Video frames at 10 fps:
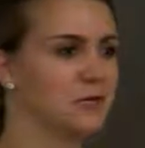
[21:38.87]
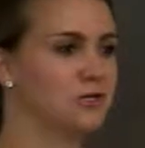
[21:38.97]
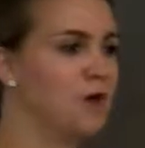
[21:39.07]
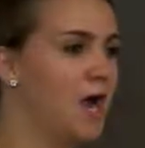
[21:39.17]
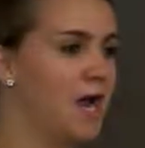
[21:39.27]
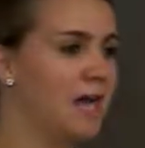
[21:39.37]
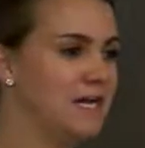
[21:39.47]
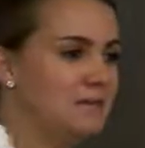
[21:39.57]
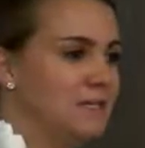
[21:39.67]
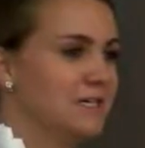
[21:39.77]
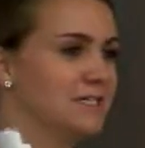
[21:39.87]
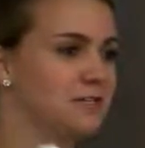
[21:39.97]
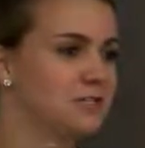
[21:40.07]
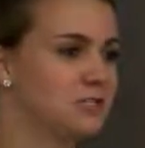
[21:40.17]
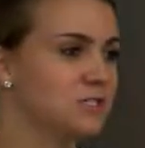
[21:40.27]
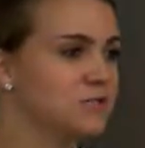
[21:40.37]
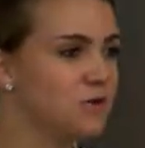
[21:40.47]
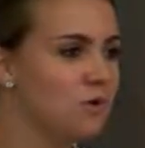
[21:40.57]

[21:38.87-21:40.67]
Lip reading: cried because it was just so